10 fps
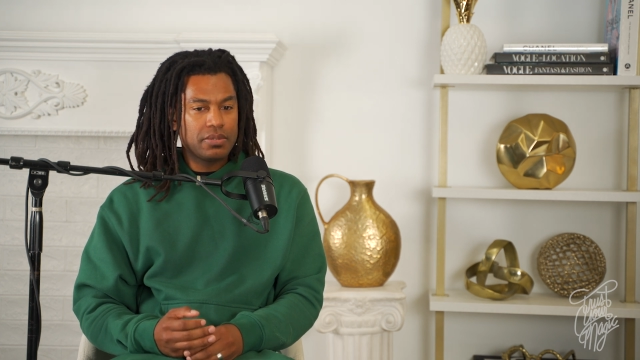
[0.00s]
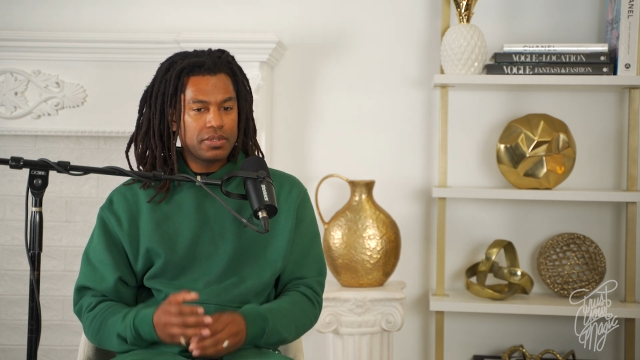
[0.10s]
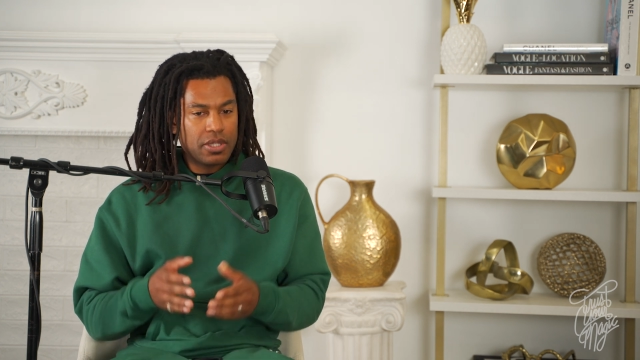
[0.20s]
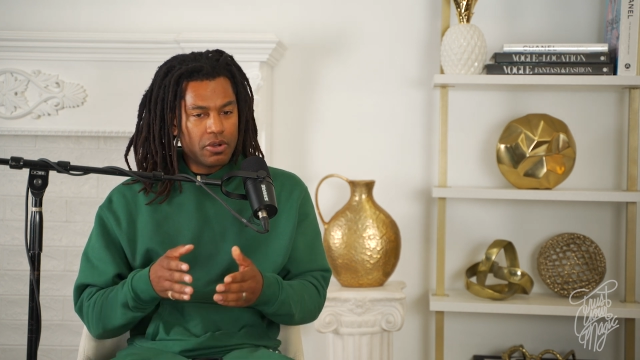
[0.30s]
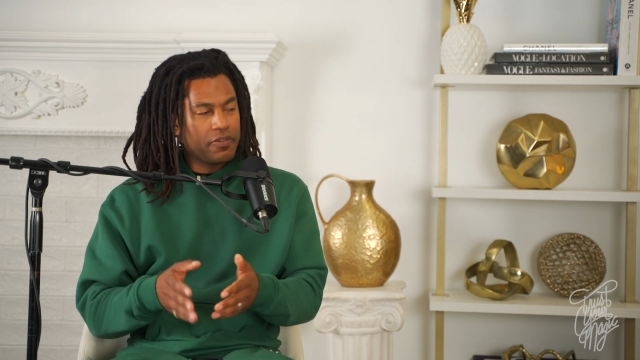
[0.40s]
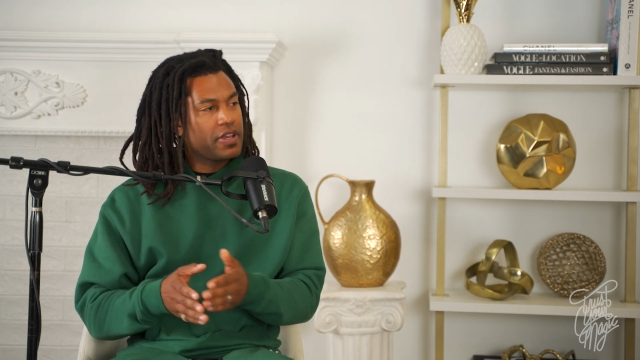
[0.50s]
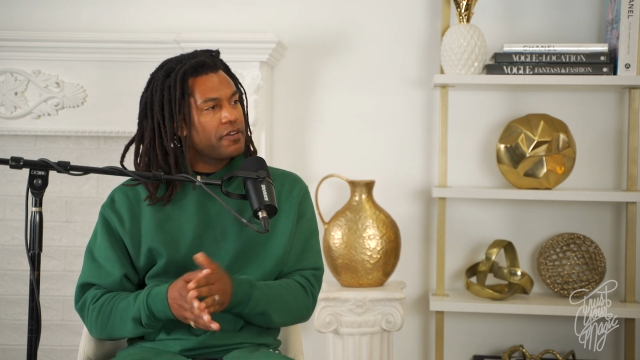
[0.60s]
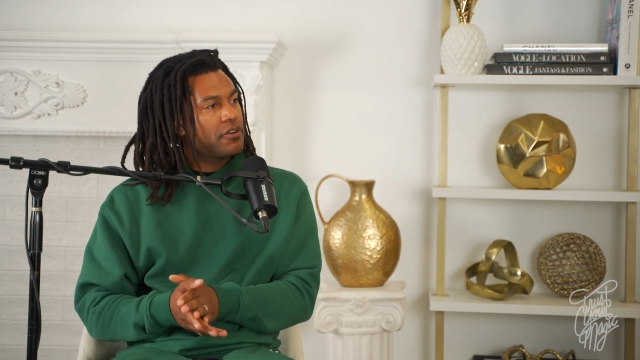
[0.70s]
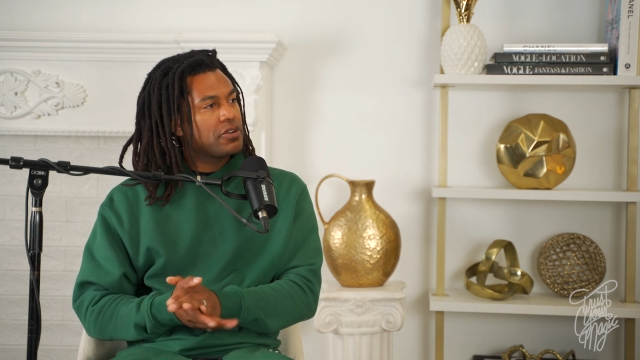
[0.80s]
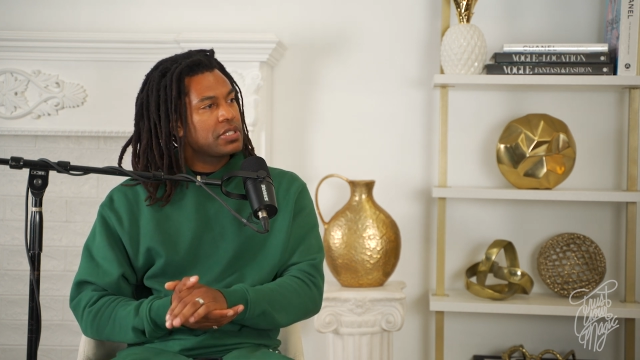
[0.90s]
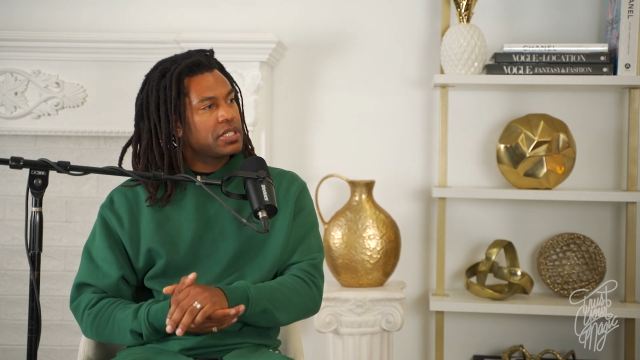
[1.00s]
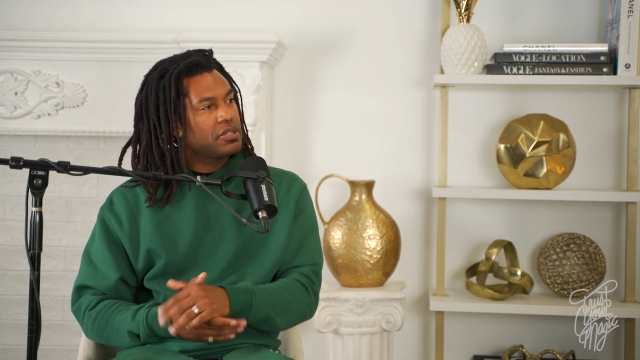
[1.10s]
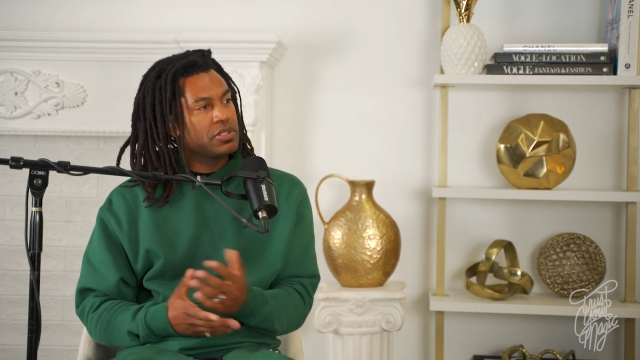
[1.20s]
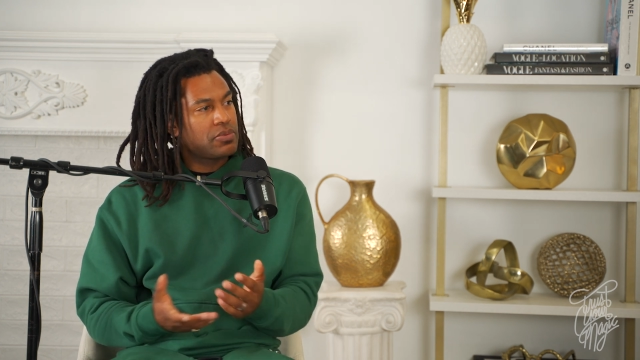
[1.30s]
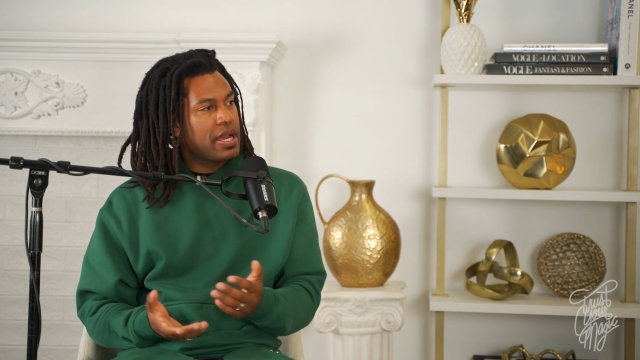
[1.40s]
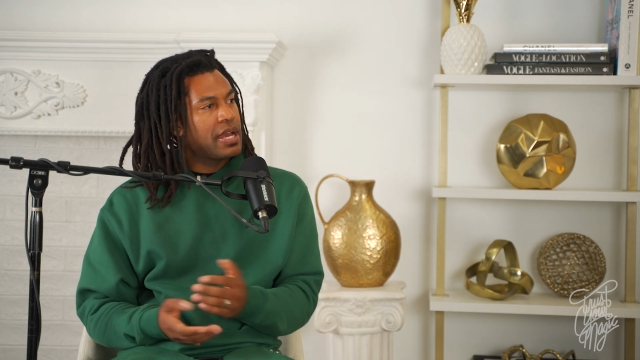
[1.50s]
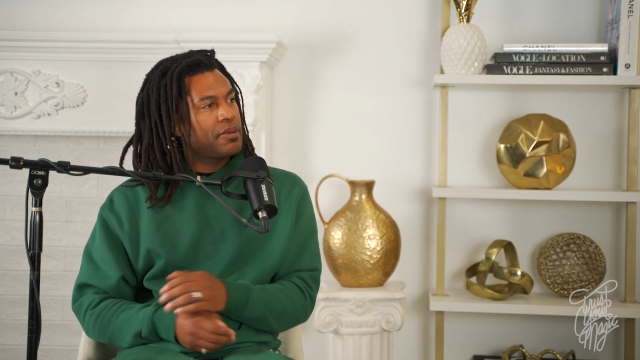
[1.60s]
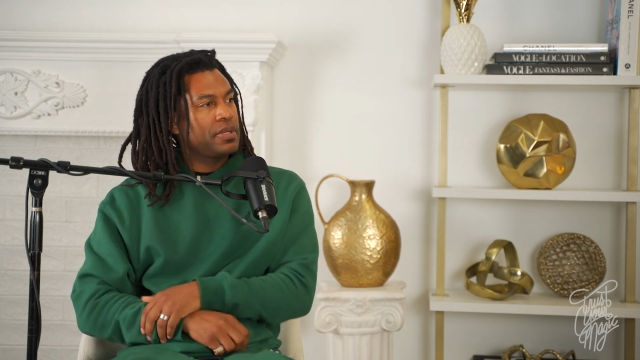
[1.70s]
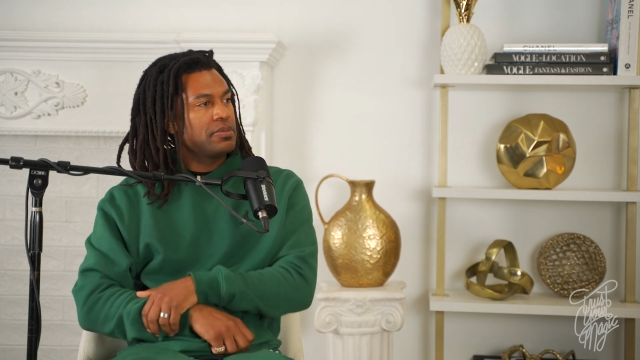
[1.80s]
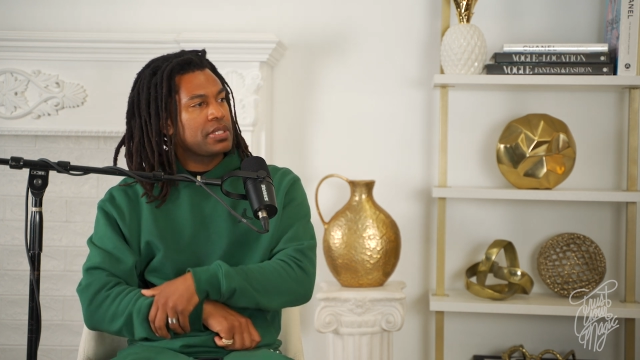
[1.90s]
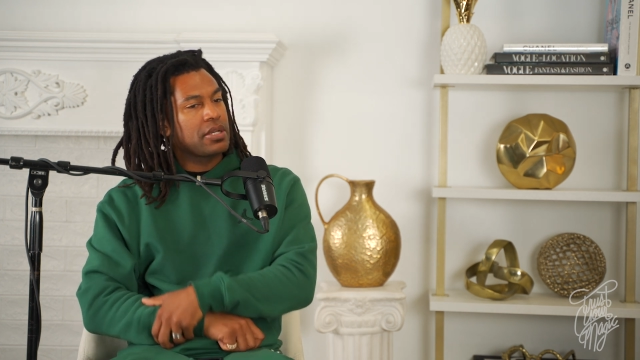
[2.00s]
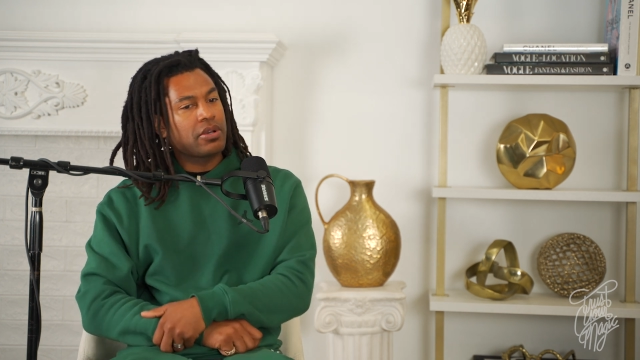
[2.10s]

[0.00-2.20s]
dove here first, and it was rap, and it was like,